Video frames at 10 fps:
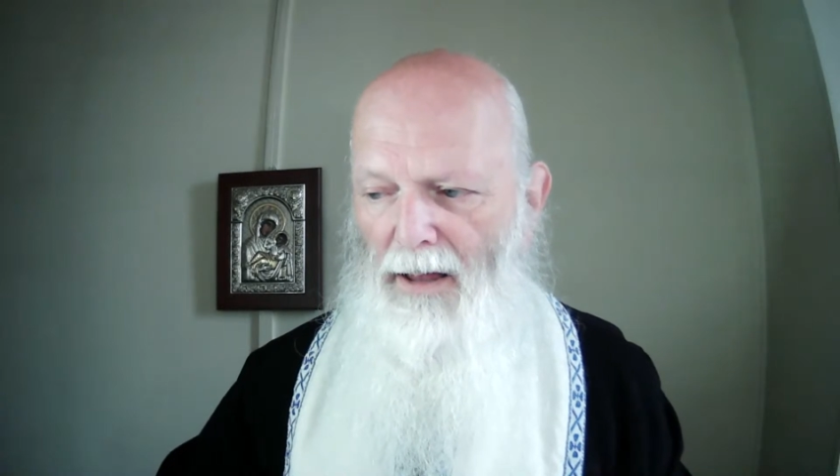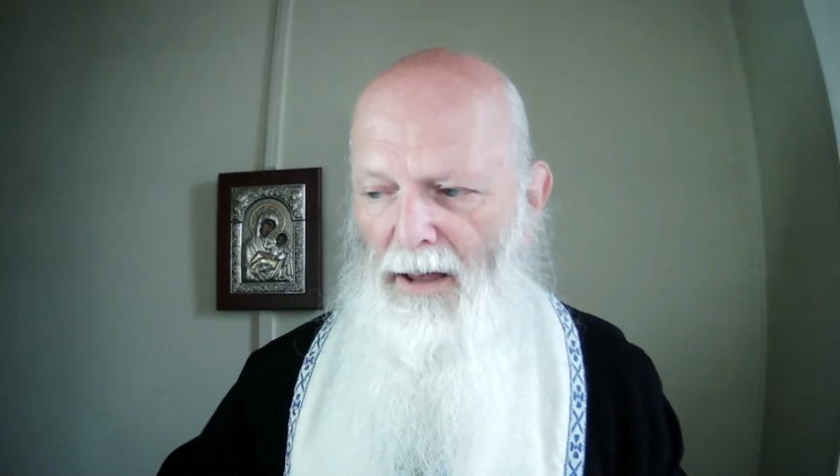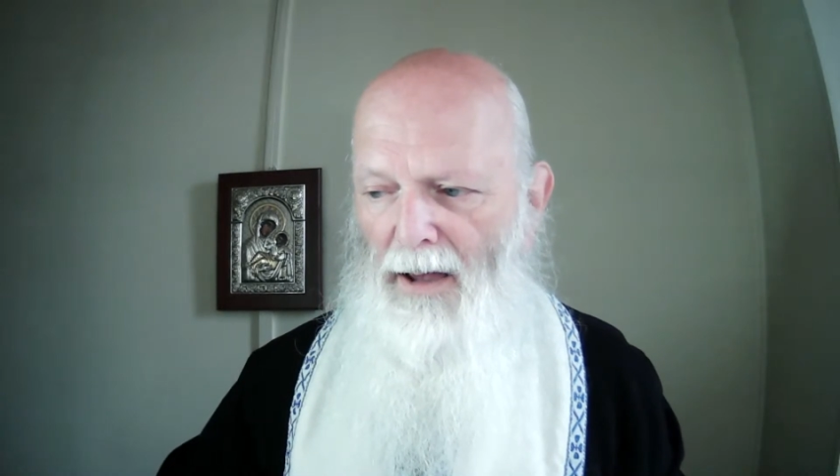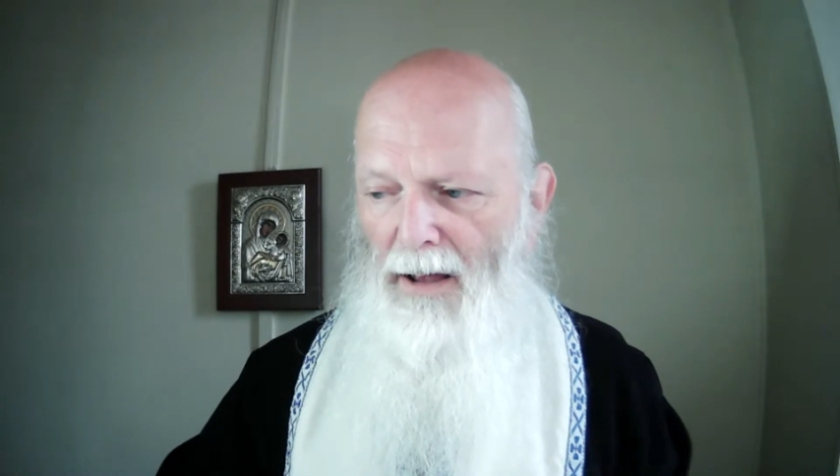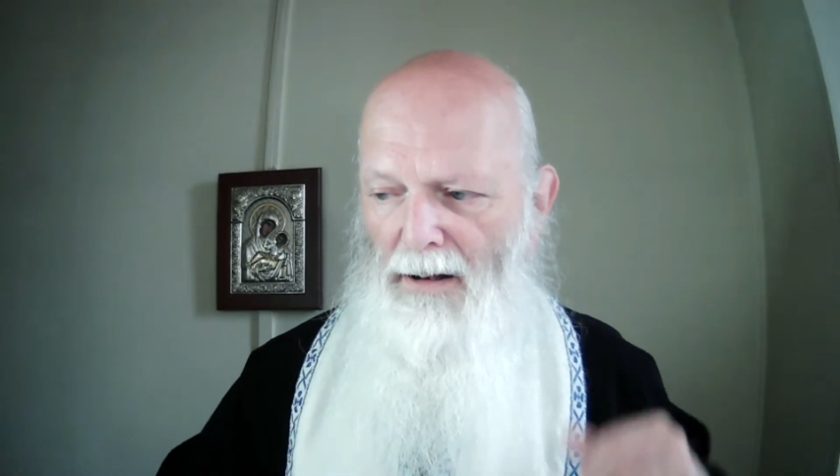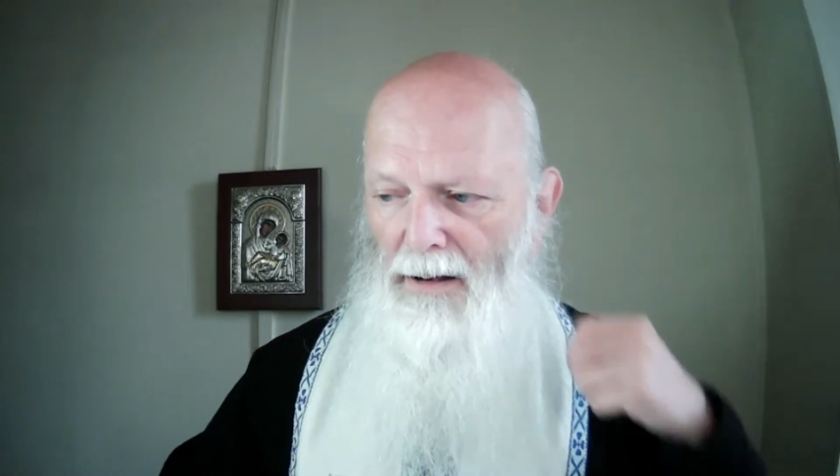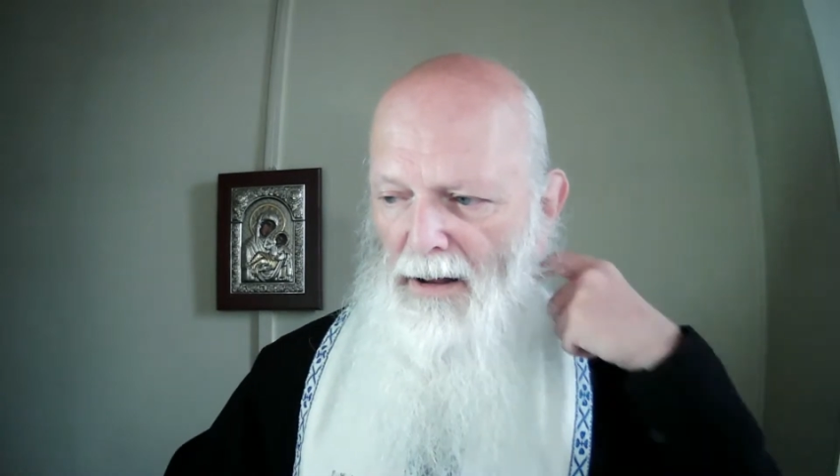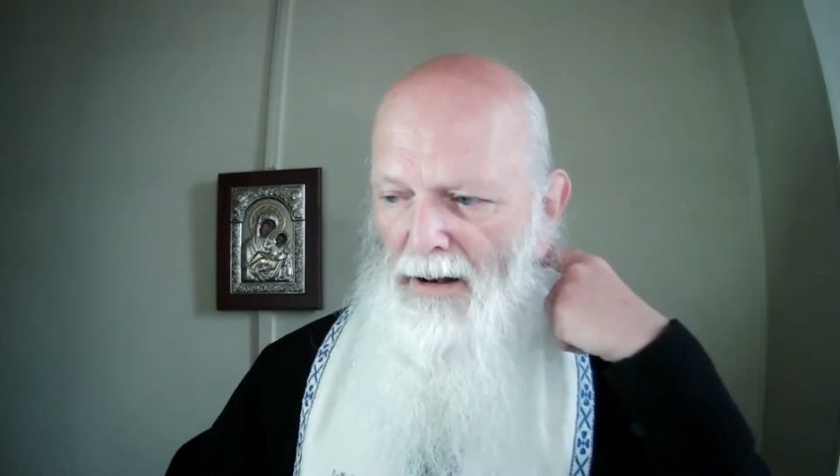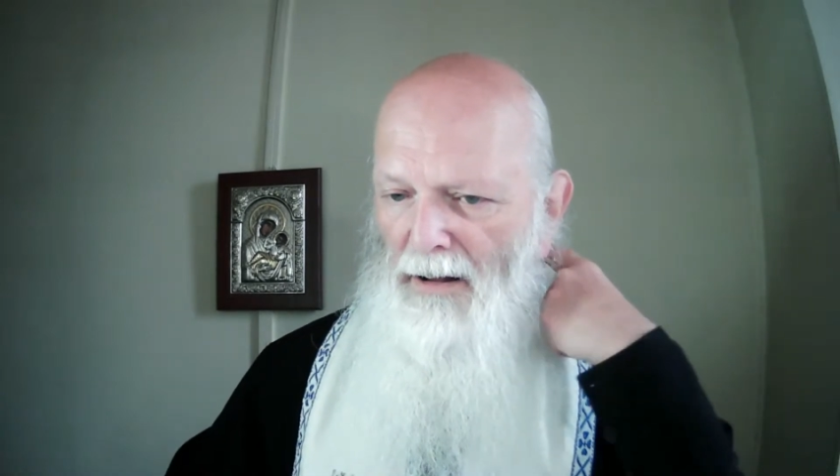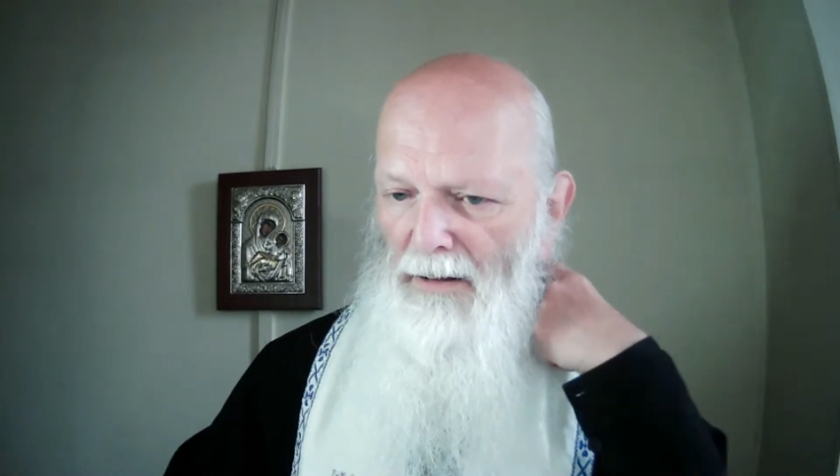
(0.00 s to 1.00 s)
and
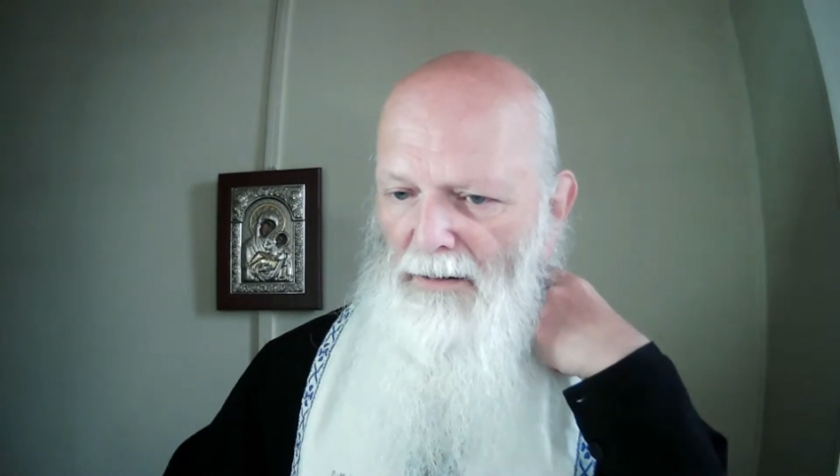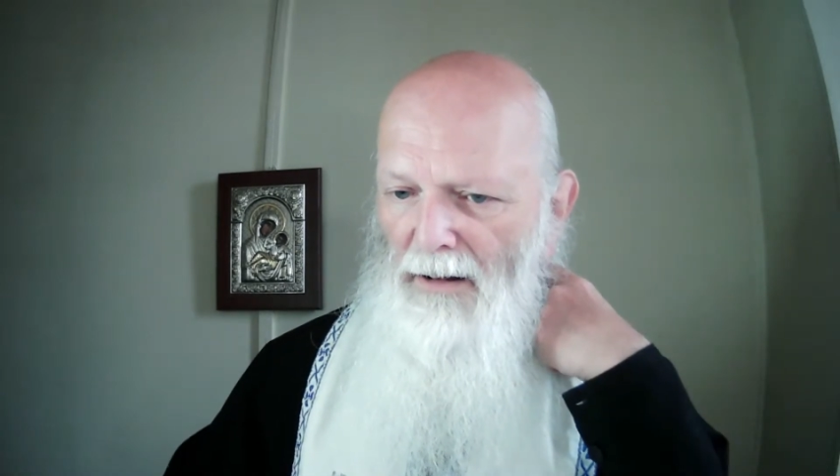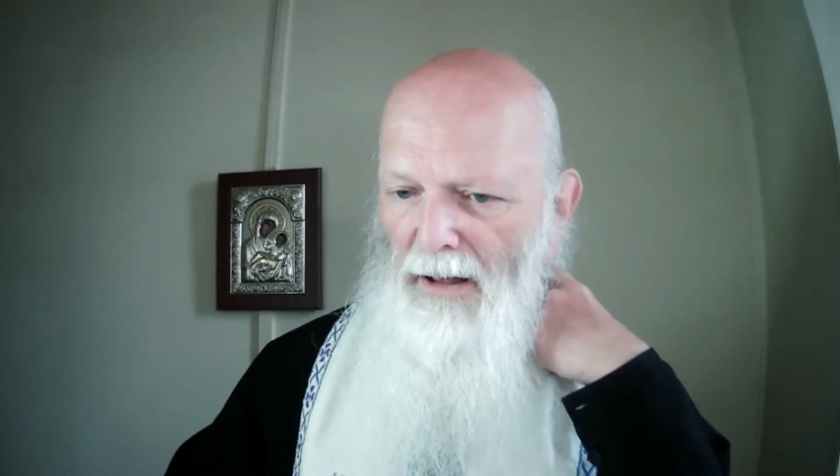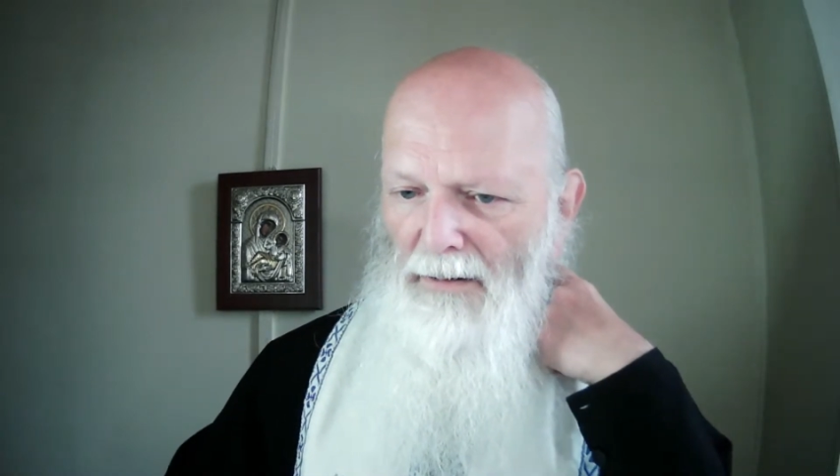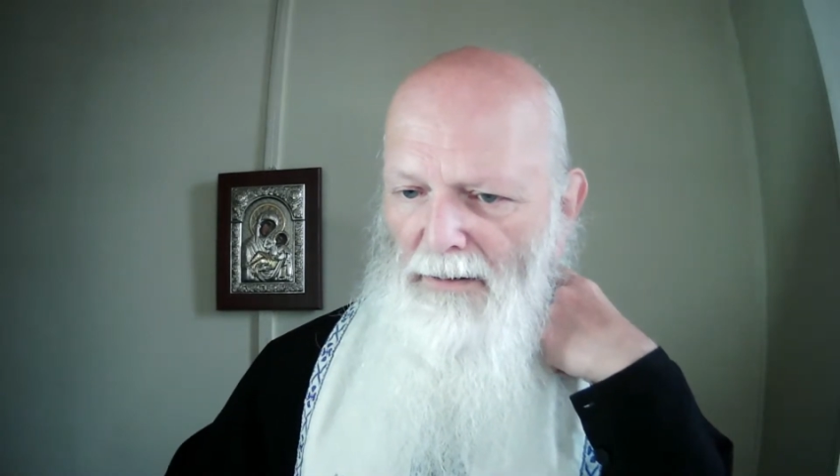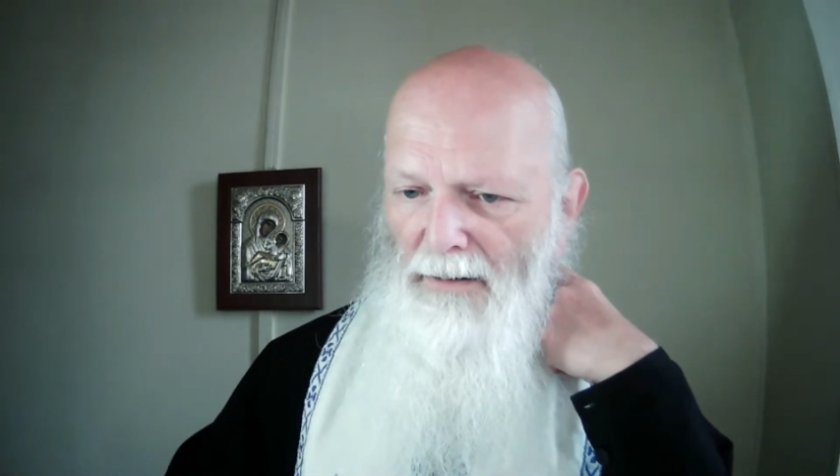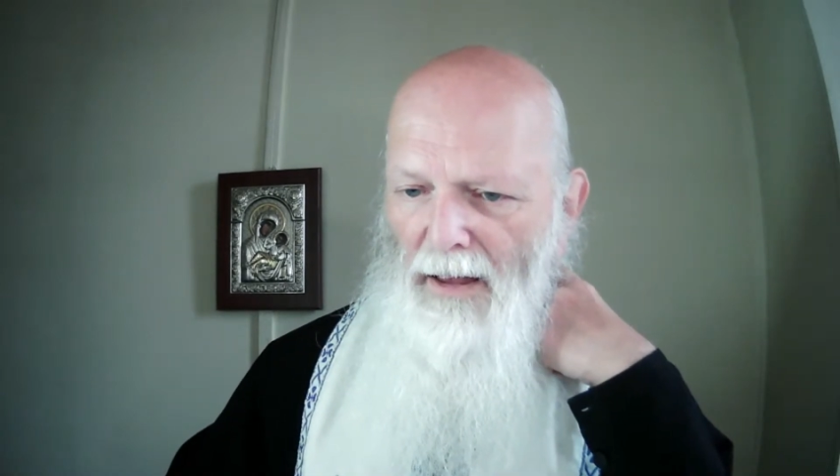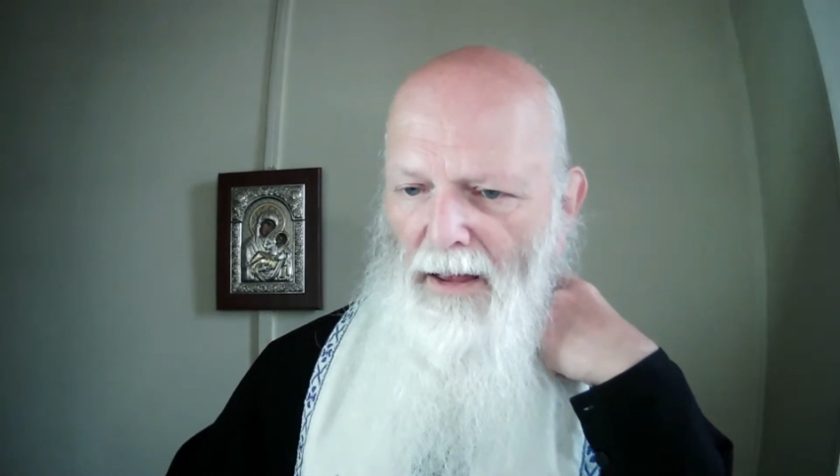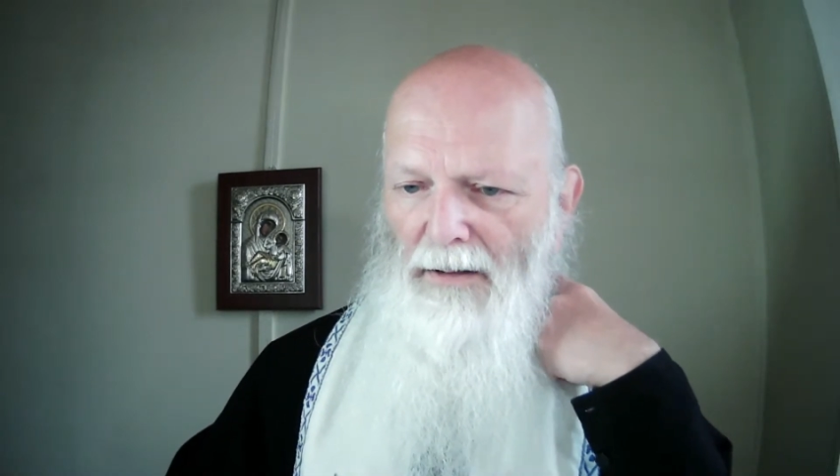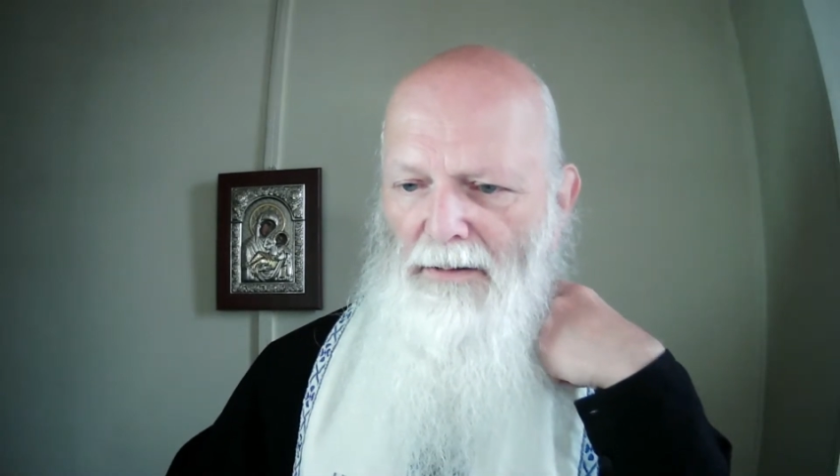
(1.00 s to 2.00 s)
in his last
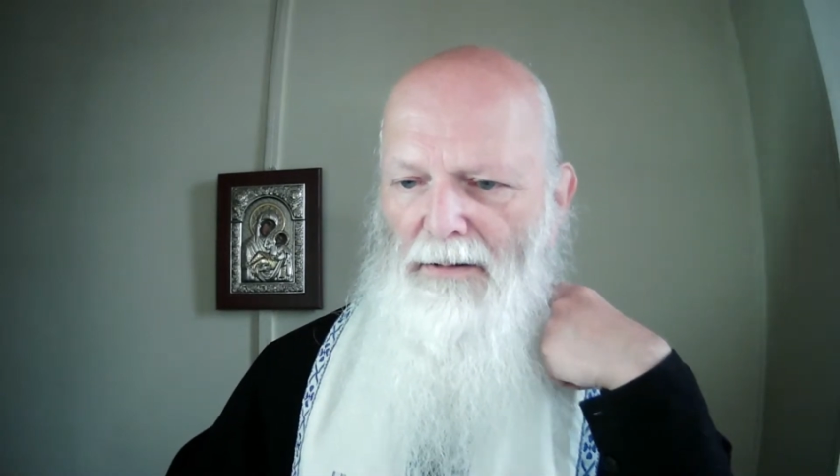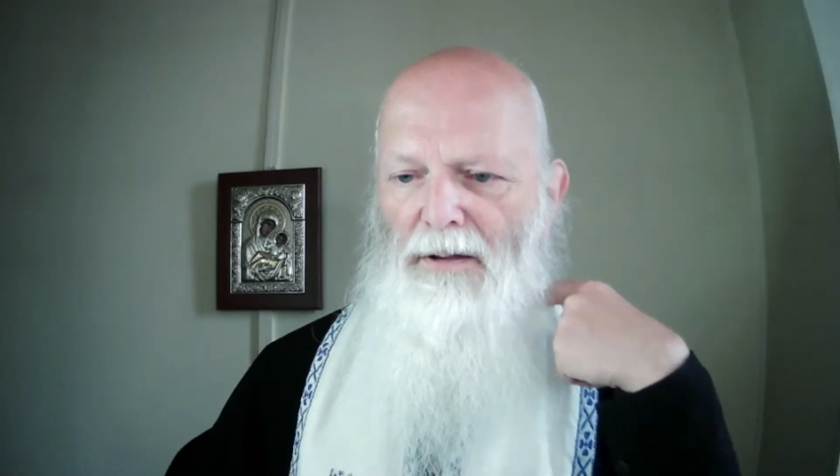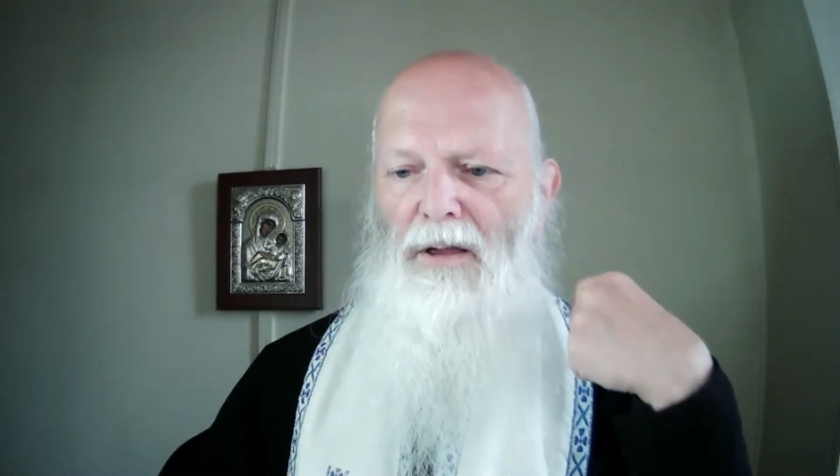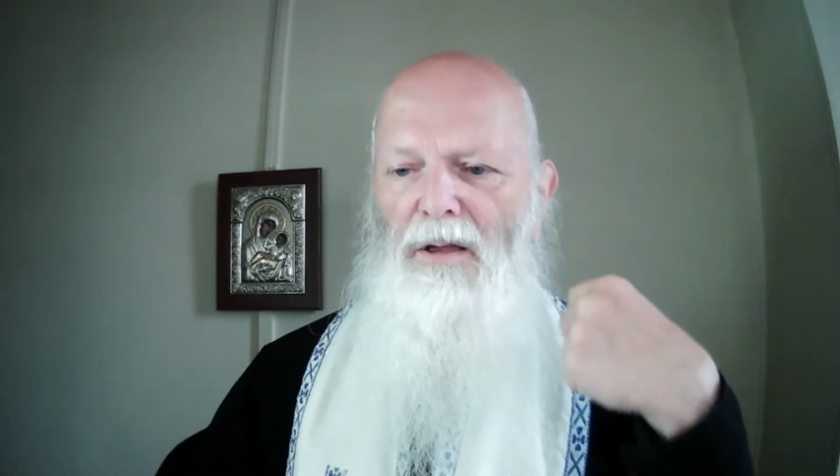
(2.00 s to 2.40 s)
days.